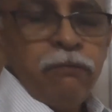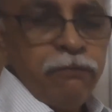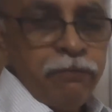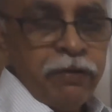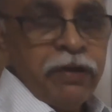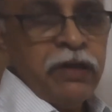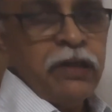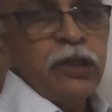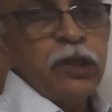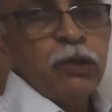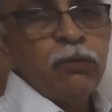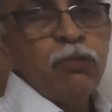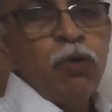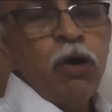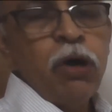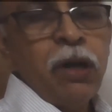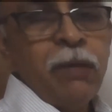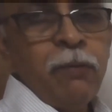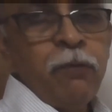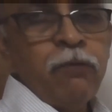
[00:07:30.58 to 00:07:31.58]
Very
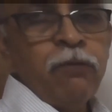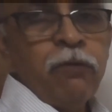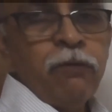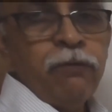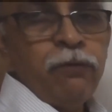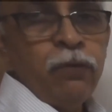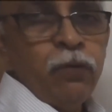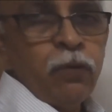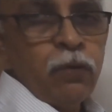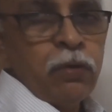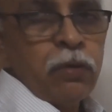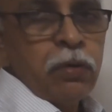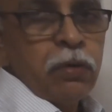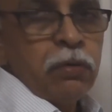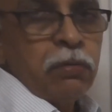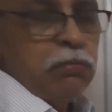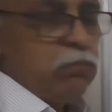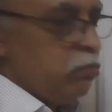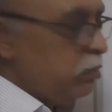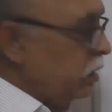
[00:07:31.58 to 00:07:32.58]
small amount of
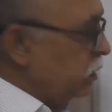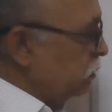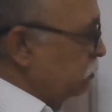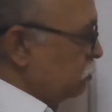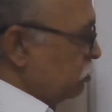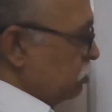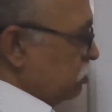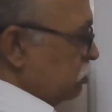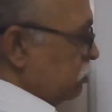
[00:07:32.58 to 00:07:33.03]
yolk, but